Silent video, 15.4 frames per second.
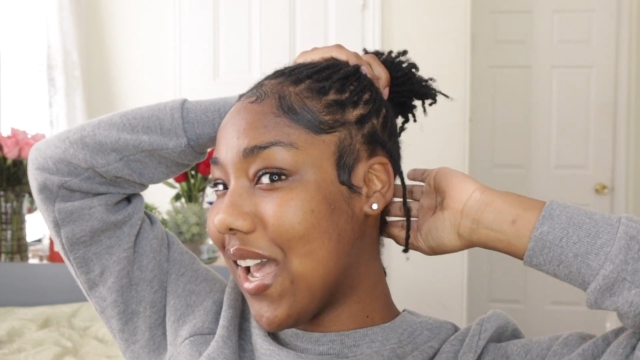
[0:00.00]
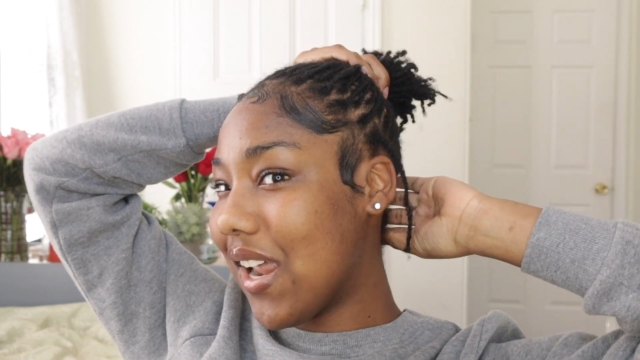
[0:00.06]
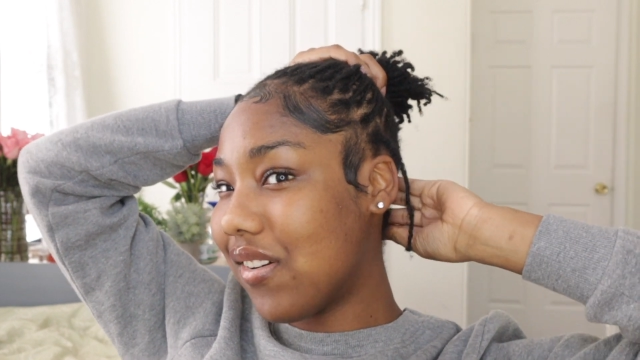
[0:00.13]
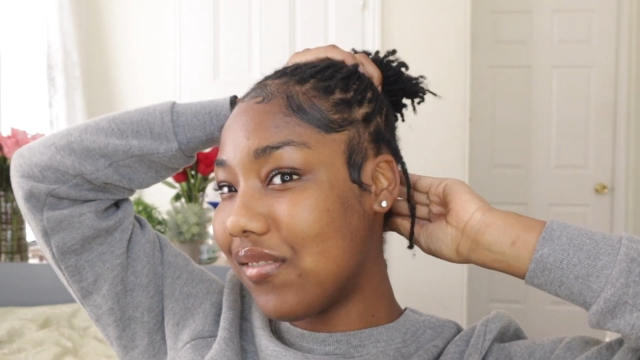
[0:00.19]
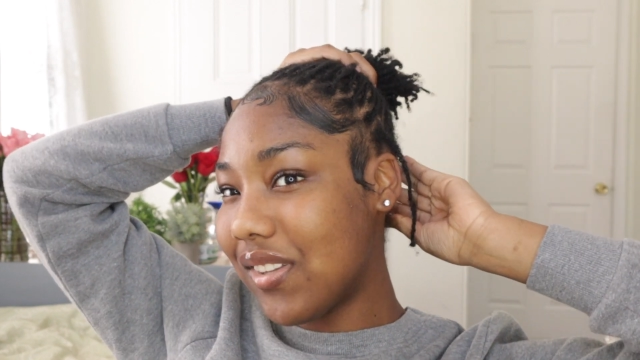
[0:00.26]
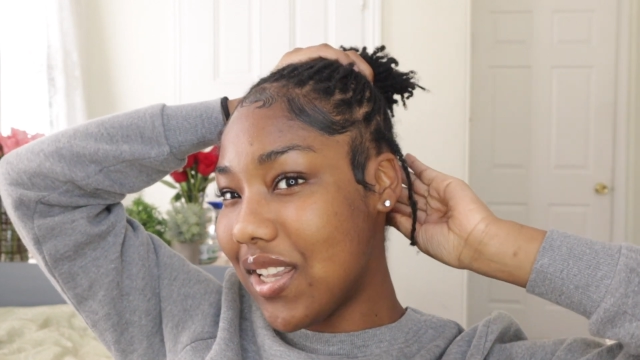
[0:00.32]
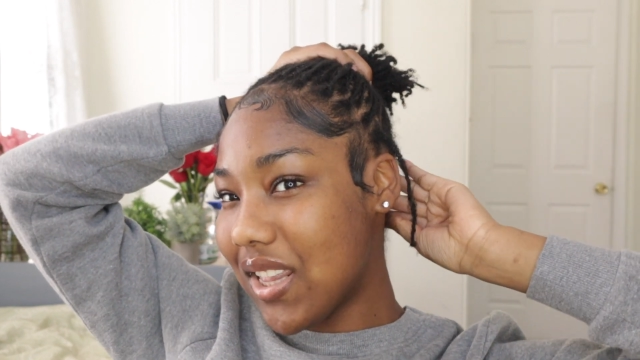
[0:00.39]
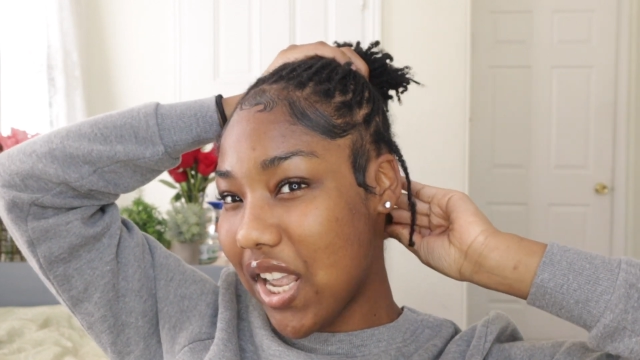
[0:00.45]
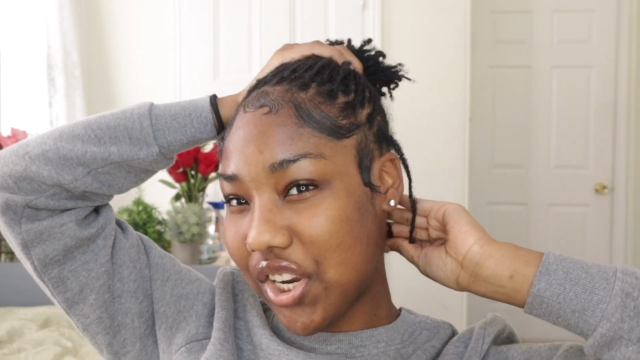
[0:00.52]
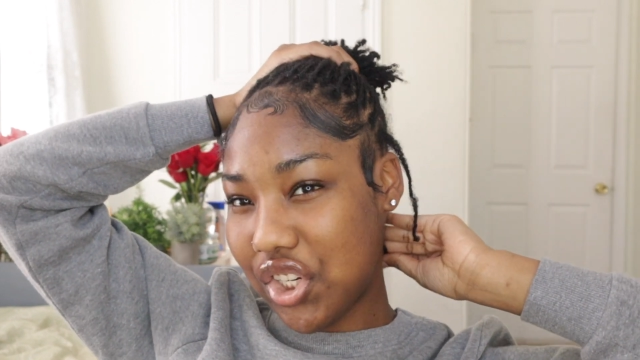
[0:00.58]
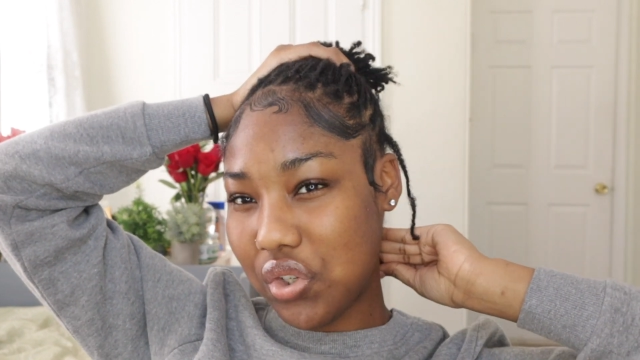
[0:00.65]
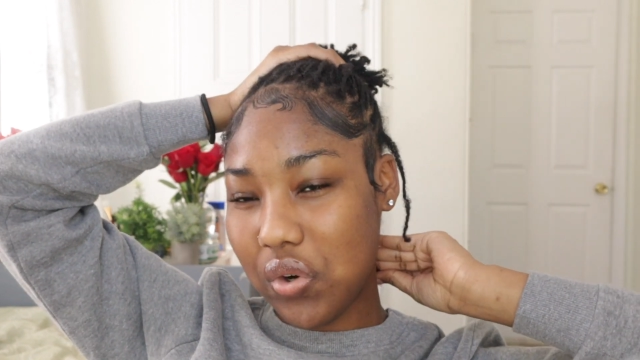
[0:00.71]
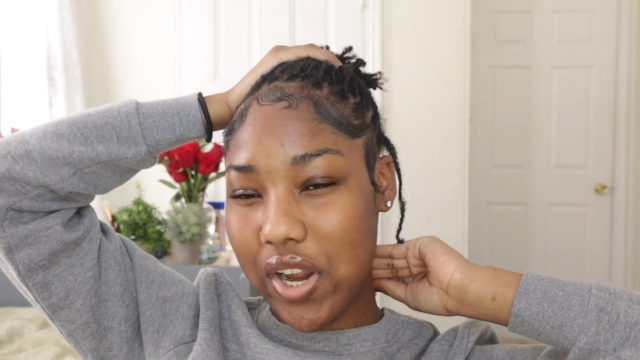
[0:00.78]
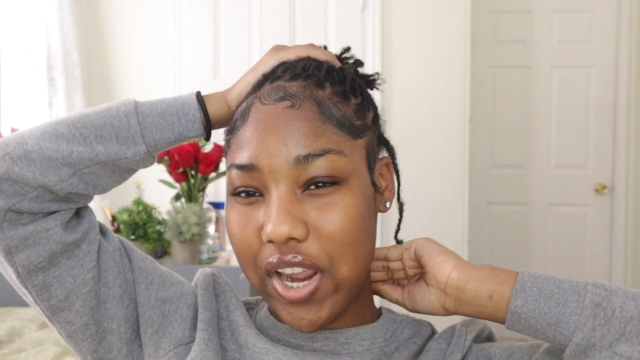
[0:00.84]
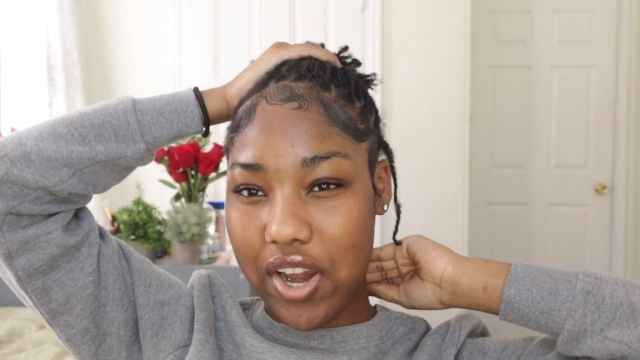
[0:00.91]
really like
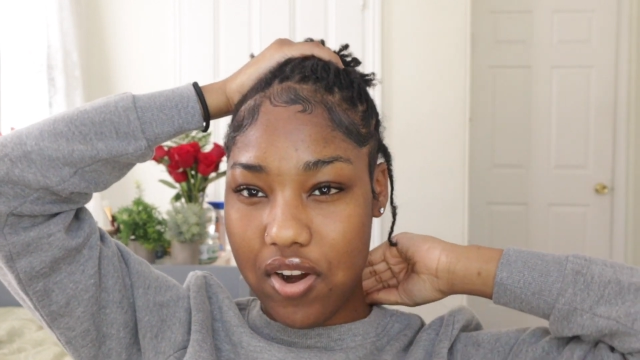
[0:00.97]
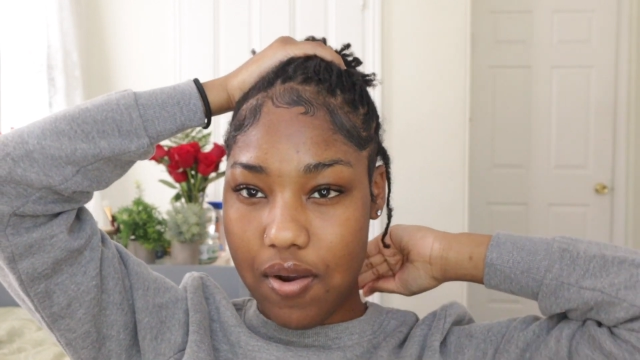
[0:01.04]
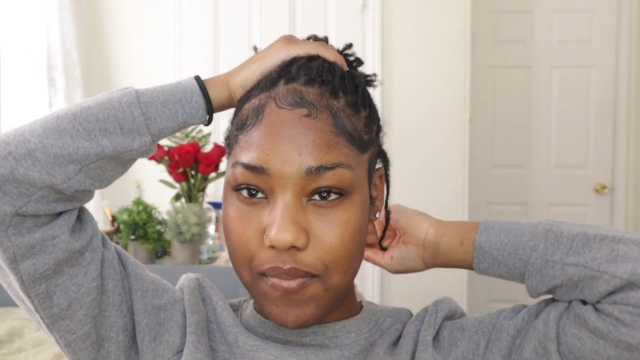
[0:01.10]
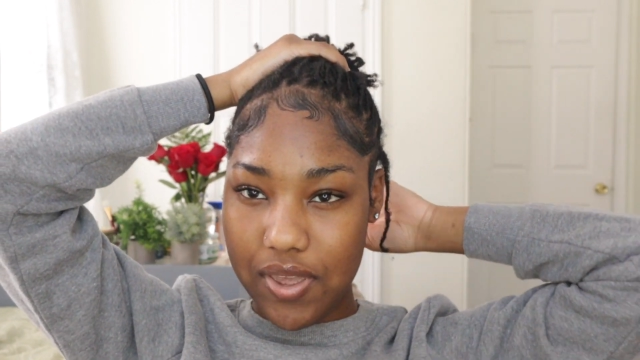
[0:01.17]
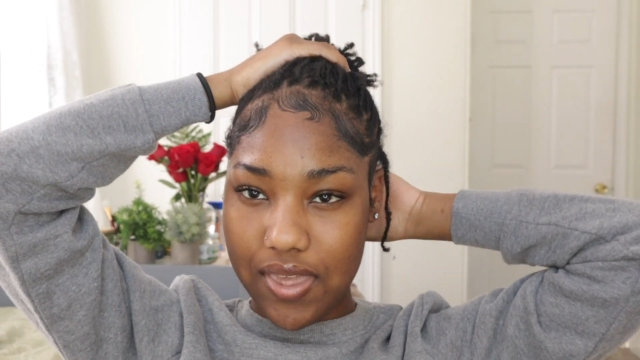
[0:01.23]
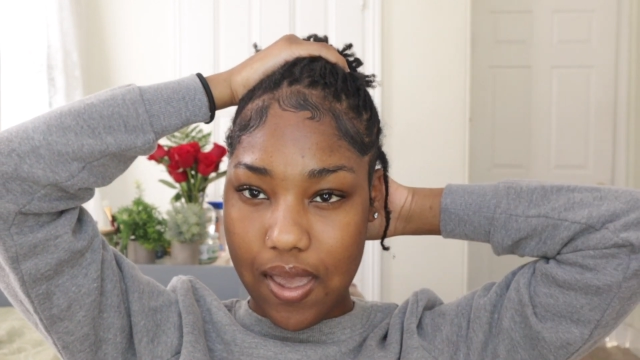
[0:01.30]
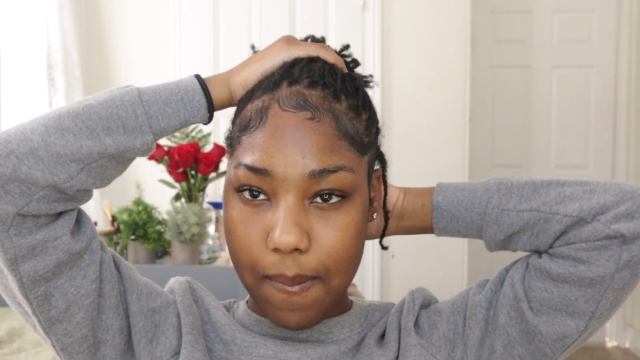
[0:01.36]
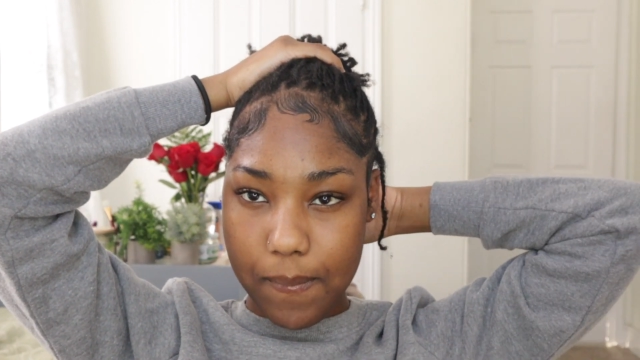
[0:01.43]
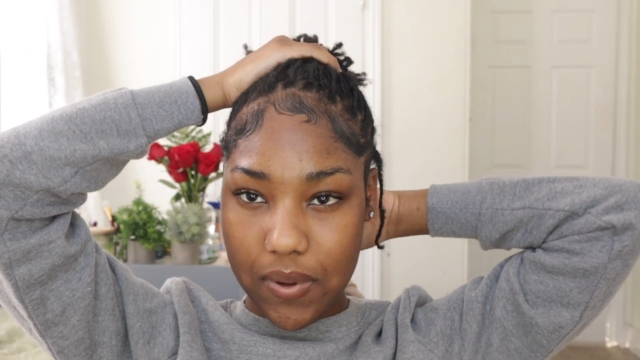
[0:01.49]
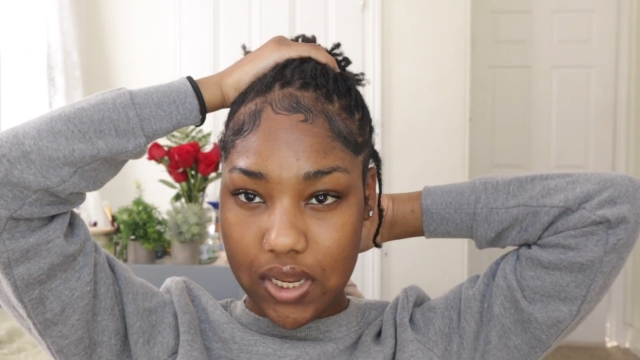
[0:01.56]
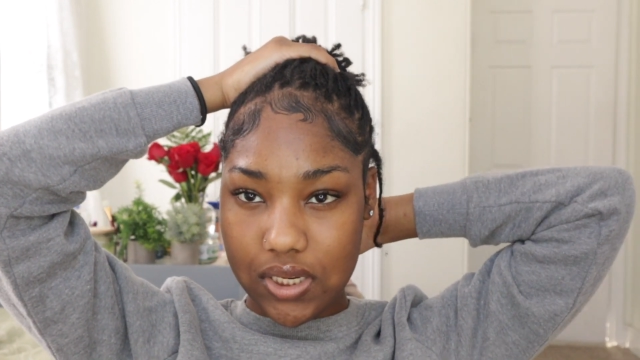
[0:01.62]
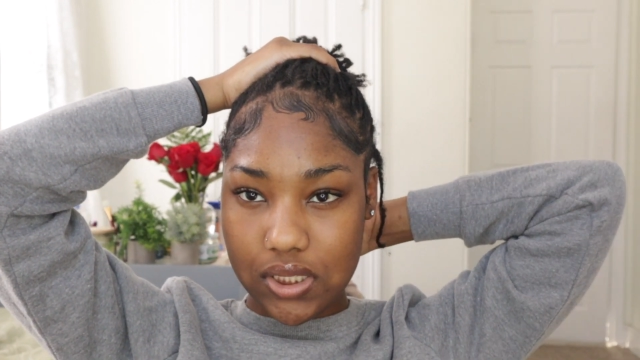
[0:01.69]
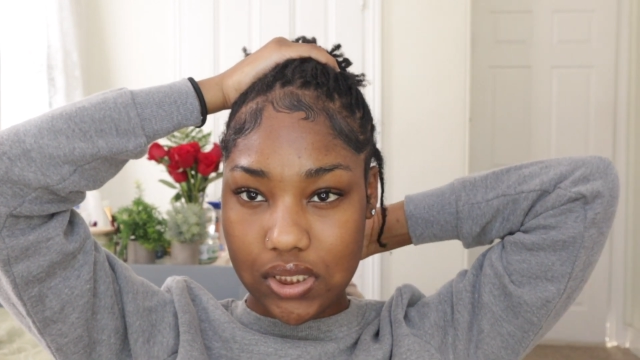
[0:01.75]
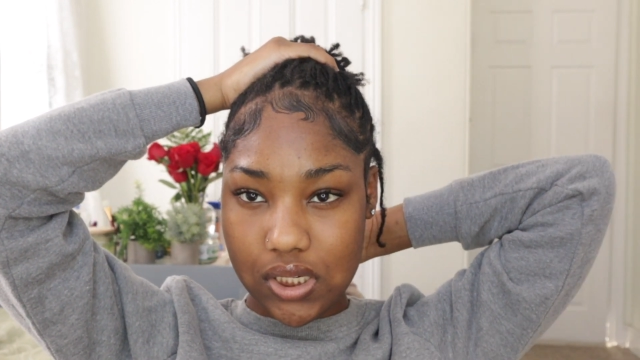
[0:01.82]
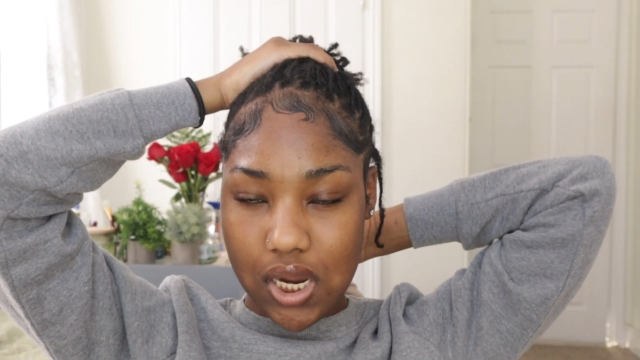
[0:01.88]
short hair on me that
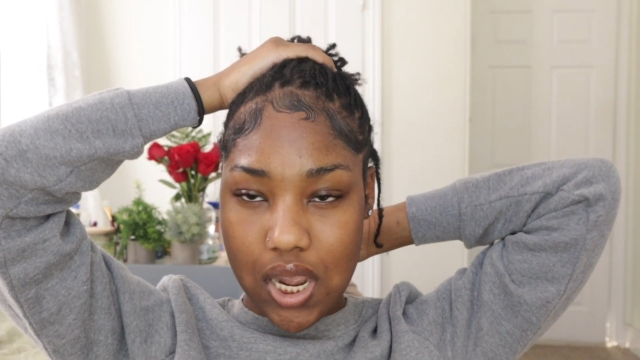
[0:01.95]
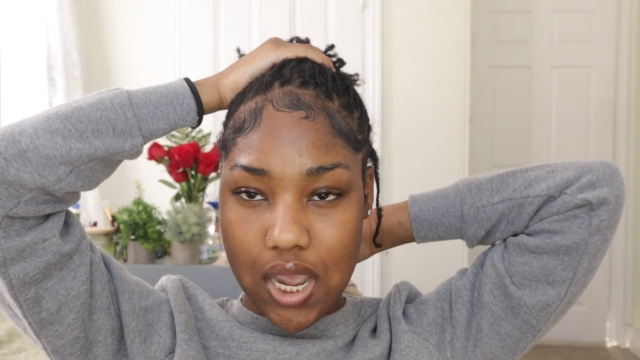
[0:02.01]
much,